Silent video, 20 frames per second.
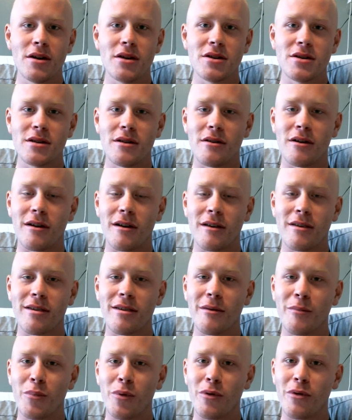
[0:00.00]
They're a
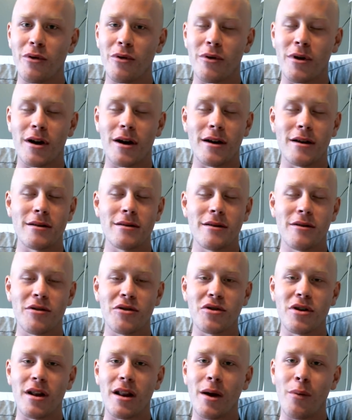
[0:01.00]
simple or a
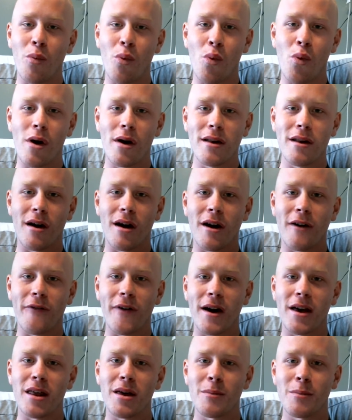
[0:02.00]
straight up one-off
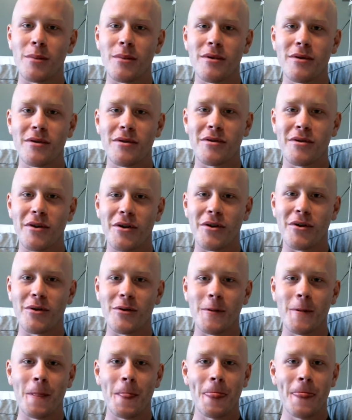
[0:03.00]
item. So
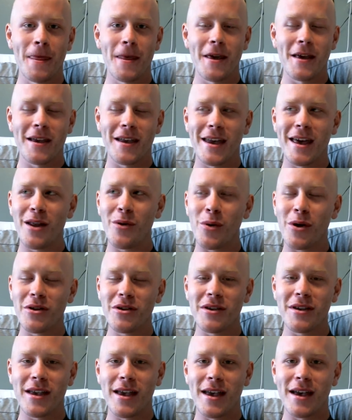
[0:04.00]
get it while
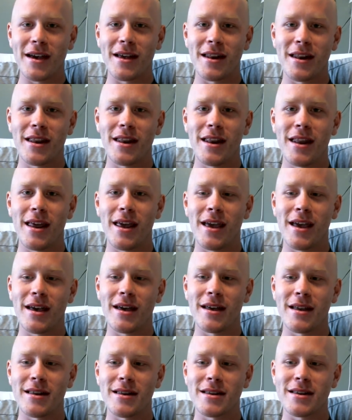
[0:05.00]
you can,
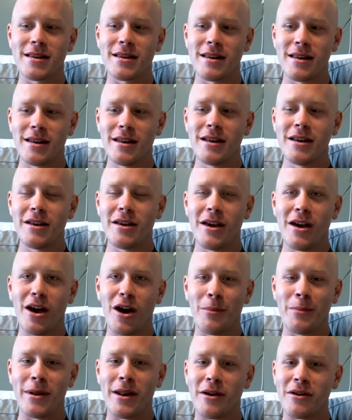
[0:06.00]
and
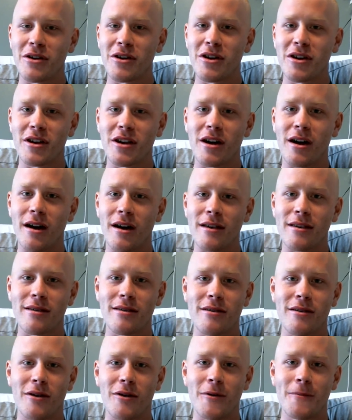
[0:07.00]
helping out a good cause.
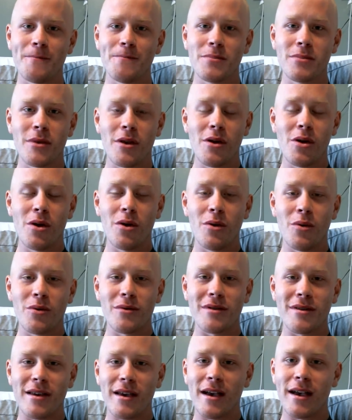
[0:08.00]
So
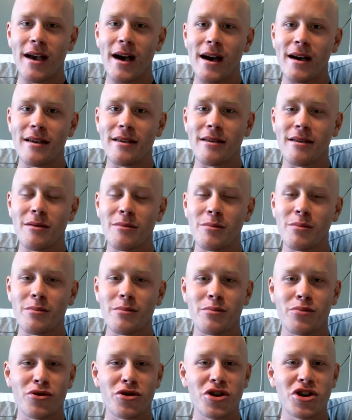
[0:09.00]
once again, guys,
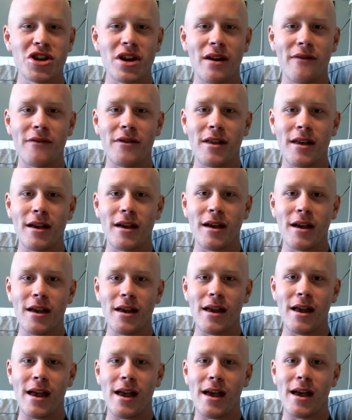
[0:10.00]
appreciate everything,
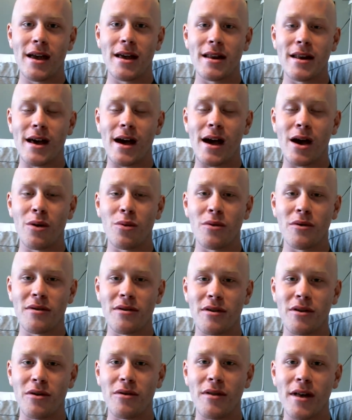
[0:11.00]
and I will
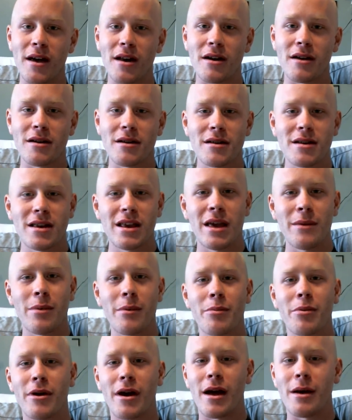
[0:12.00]
see you later. Keep it
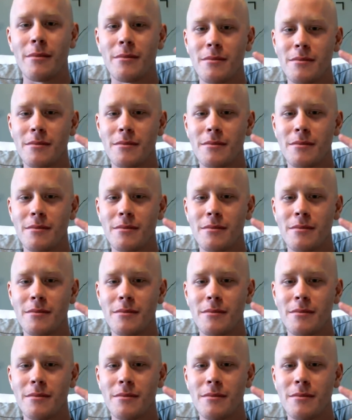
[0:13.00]
prime.